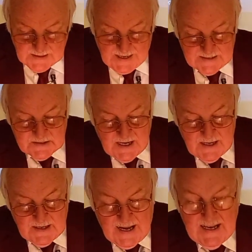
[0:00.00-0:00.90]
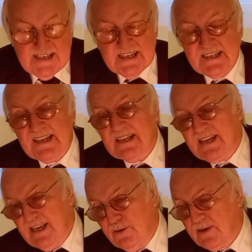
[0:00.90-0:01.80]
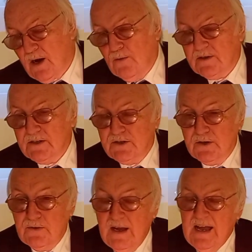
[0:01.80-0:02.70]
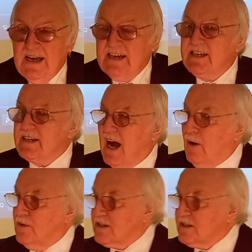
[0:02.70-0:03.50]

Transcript: And he says, and I'll tell you what I want to do. He says, I want